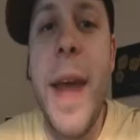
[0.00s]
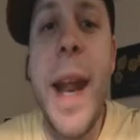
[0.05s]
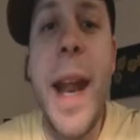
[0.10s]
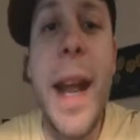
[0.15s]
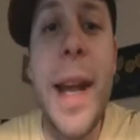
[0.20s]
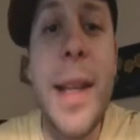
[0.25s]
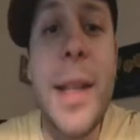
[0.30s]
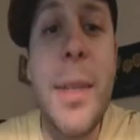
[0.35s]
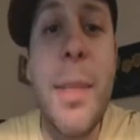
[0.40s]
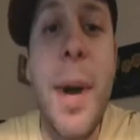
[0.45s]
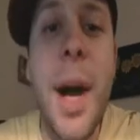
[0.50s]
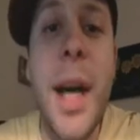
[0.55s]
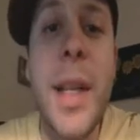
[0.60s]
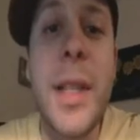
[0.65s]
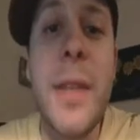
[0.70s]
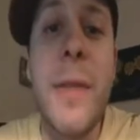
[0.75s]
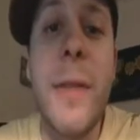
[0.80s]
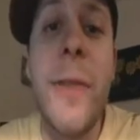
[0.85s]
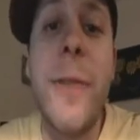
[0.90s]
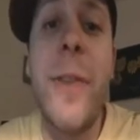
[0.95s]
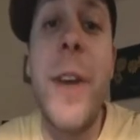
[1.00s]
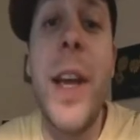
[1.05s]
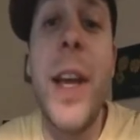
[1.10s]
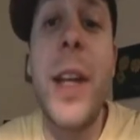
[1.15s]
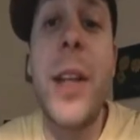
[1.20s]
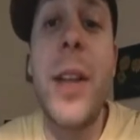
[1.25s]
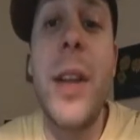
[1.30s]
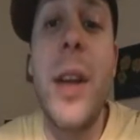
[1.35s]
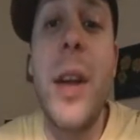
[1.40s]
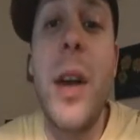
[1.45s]
that has a positive
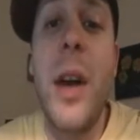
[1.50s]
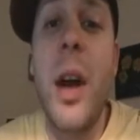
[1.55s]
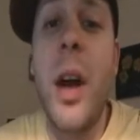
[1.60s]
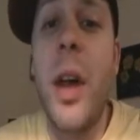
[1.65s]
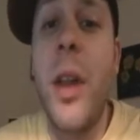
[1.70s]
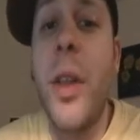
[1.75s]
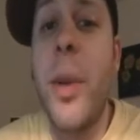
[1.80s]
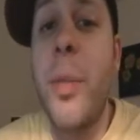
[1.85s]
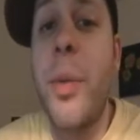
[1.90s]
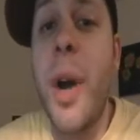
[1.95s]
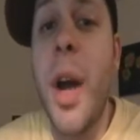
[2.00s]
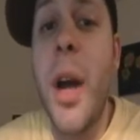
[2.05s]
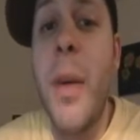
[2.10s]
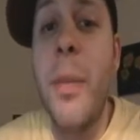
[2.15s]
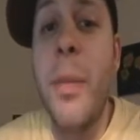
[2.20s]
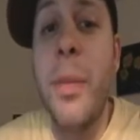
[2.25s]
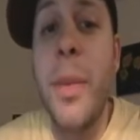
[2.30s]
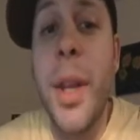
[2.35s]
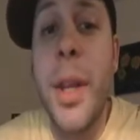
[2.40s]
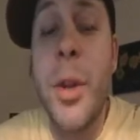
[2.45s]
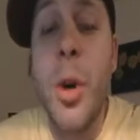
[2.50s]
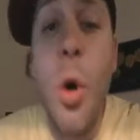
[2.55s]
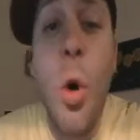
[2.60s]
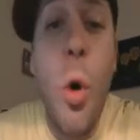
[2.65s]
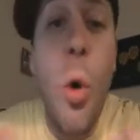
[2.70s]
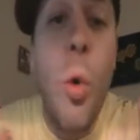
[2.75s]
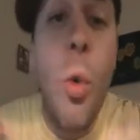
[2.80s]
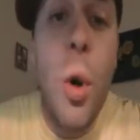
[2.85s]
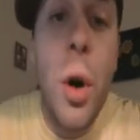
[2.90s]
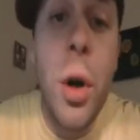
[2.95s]
effect on the problem that the
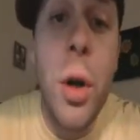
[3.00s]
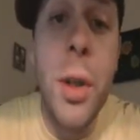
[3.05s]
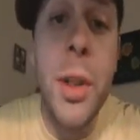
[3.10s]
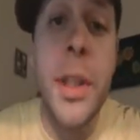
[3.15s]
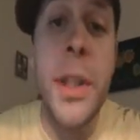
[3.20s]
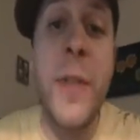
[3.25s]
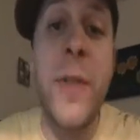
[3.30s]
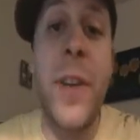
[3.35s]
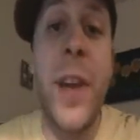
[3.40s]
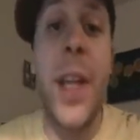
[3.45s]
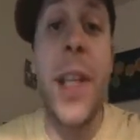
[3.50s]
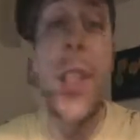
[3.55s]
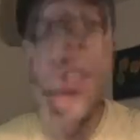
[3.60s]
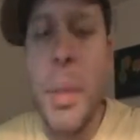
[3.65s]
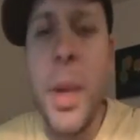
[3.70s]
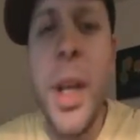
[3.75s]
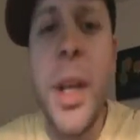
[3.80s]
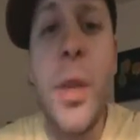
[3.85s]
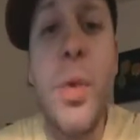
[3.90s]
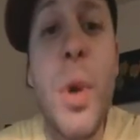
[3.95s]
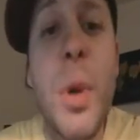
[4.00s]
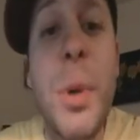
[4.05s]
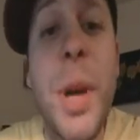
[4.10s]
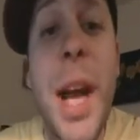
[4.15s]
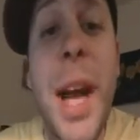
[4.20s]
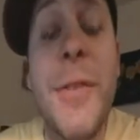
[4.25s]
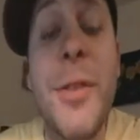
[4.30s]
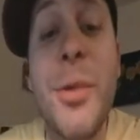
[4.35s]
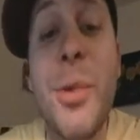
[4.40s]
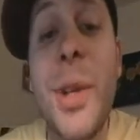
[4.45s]
whole world is facing, because we
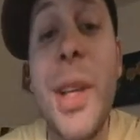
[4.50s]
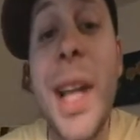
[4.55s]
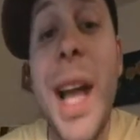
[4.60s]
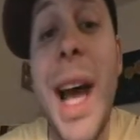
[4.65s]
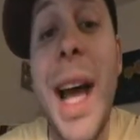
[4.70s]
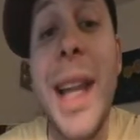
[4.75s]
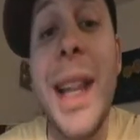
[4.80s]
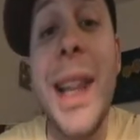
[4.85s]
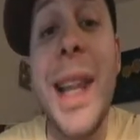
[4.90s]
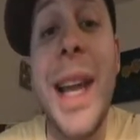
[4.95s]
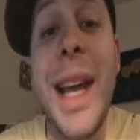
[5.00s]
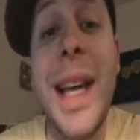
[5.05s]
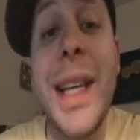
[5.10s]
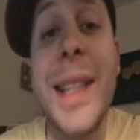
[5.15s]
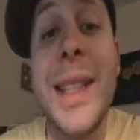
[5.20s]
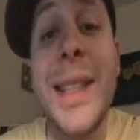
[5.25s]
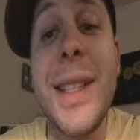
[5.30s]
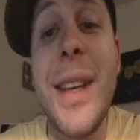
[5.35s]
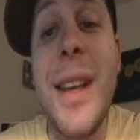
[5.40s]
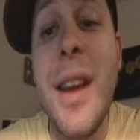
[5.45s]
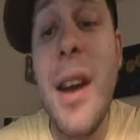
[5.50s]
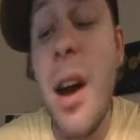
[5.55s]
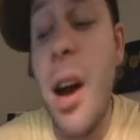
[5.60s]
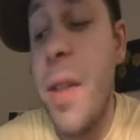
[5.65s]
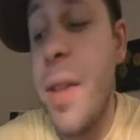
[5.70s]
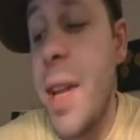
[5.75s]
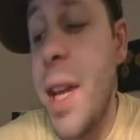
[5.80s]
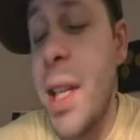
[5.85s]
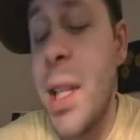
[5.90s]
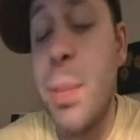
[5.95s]
would have to rely less
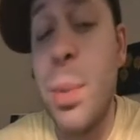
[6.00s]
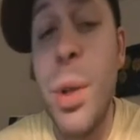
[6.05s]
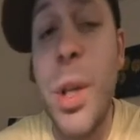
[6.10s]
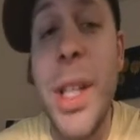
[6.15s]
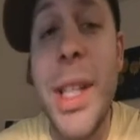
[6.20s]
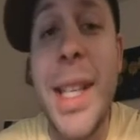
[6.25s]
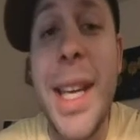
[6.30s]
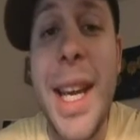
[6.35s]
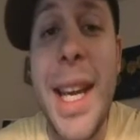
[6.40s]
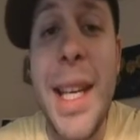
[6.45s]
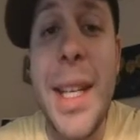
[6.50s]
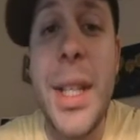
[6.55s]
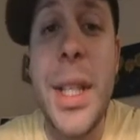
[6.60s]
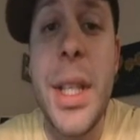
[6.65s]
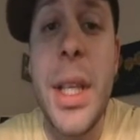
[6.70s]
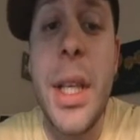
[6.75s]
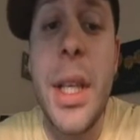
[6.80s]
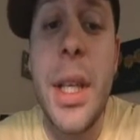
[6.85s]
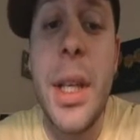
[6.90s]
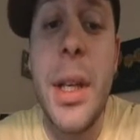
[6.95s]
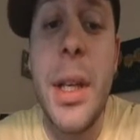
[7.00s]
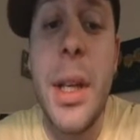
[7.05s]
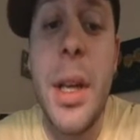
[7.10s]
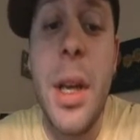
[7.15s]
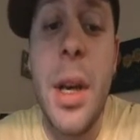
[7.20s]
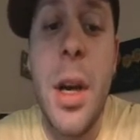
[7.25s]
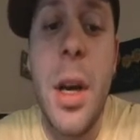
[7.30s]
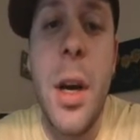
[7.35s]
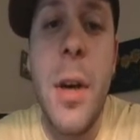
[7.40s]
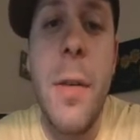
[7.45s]
on the exploitation
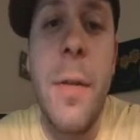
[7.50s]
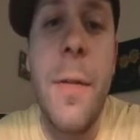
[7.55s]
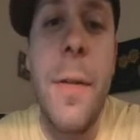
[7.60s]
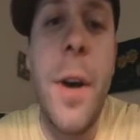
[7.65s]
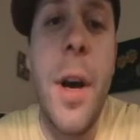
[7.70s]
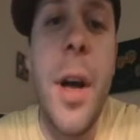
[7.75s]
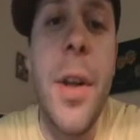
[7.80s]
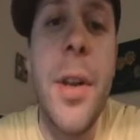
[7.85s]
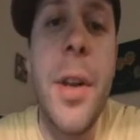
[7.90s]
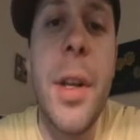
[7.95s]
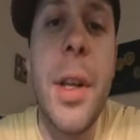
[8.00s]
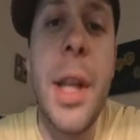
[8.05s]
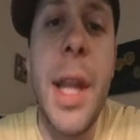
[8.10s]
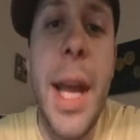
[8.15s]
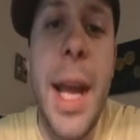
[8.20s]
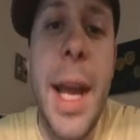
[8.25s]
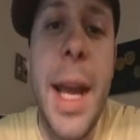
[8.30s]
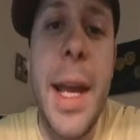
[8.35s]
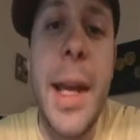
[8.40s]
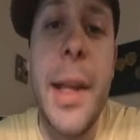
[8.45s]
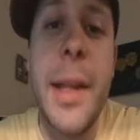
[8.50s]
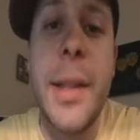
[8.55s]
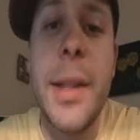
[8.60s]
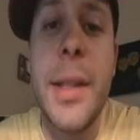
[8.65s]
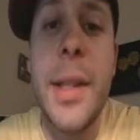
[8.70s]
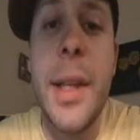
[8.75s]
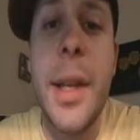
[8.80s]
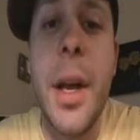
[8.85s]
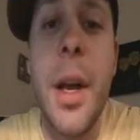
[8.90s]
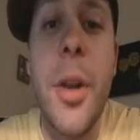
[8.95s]
of other
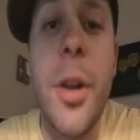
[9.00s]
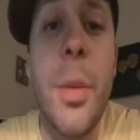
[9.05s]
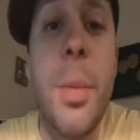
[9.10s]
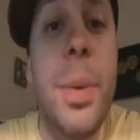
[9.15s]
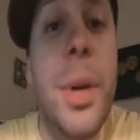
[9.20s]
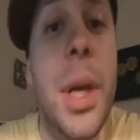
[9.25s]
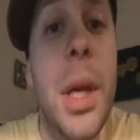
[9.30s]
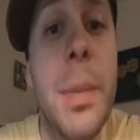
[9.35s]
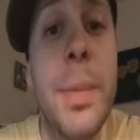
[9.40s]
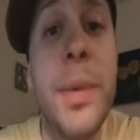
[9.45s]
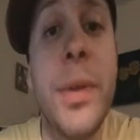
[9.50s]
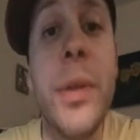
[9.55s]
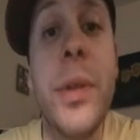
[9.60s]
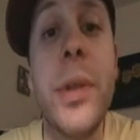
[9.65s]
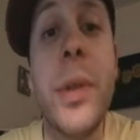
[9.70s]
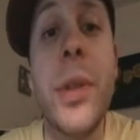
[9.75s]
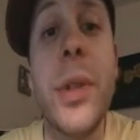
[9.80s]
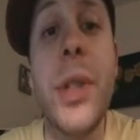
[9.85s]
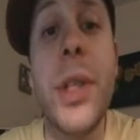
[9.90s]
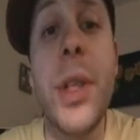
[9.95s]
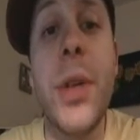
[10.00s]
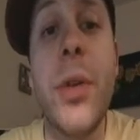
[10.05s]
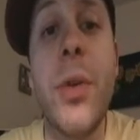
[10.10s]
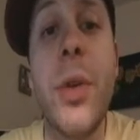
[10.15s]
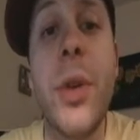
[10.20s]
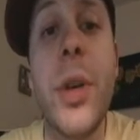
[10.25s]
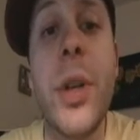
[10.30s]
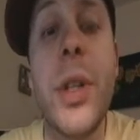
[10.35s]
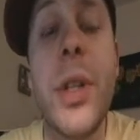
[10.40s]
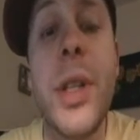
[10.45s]
lands and other peoples in
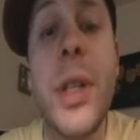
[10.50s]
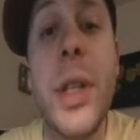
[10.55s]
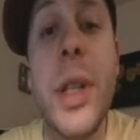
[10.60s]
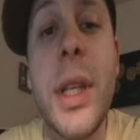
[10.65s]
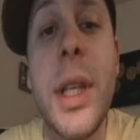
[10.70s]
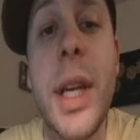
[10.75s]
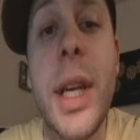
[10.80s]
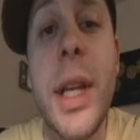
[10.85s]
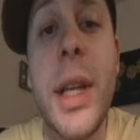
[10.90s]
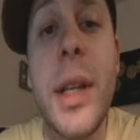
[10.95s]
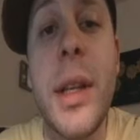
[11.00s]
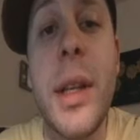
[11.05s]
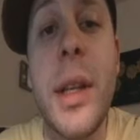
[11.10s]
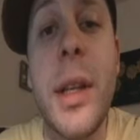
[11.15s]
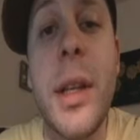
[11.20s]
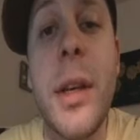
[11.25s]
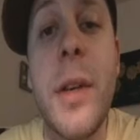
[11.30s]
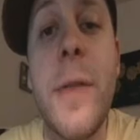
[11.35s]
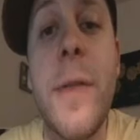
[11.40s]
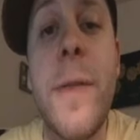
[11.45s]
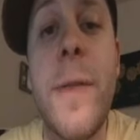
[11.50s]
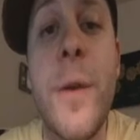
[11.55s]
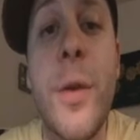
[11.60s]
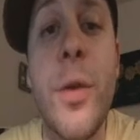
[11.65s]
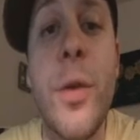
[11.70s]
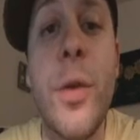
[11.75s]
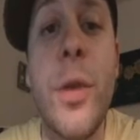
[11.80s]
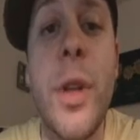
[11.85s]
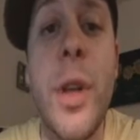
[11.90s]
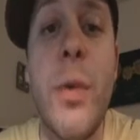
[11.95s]
order to get the
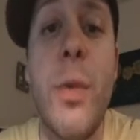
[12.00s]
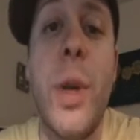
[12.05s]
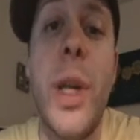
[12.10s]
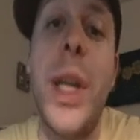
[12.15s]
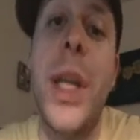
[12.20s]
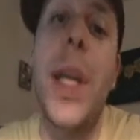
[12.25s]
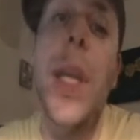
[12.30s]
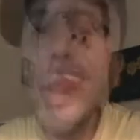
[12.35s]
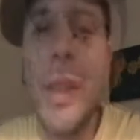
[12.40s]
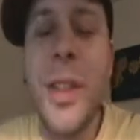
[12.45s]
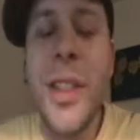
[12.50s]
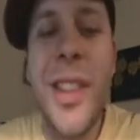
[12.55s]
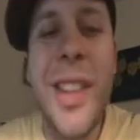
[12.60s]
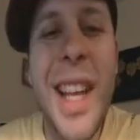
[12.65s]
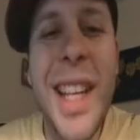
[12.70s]
food that we need.